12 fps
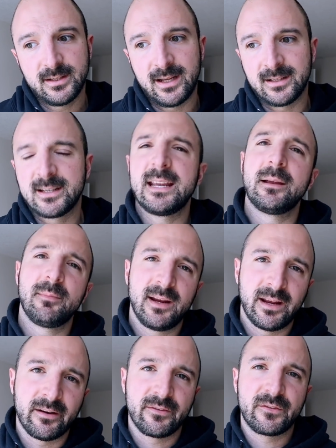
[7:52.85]
and keep
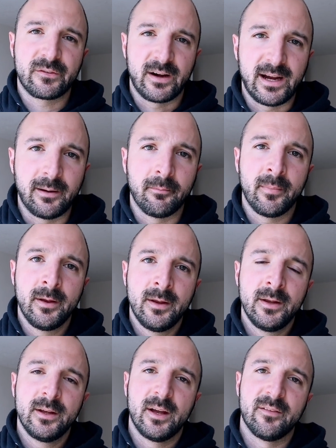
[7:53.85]
me in a frame
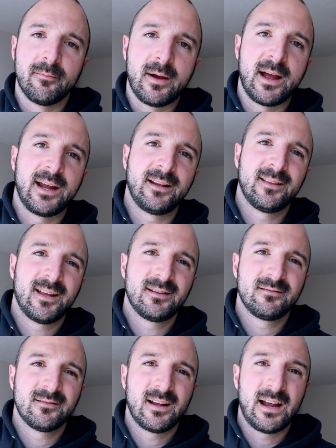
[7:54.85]
of mind
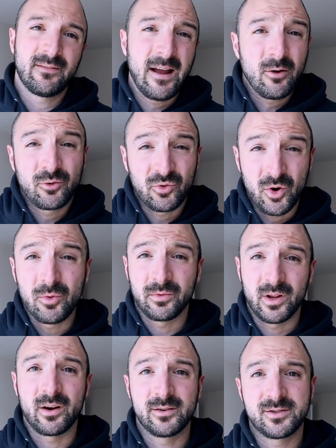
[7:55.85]
that I've outgrown
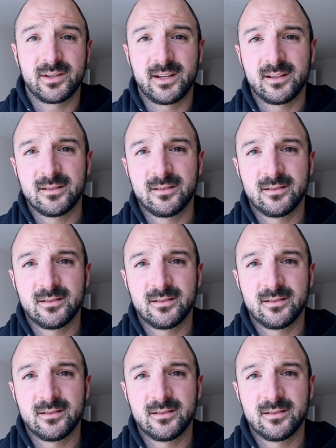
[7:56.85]
largely,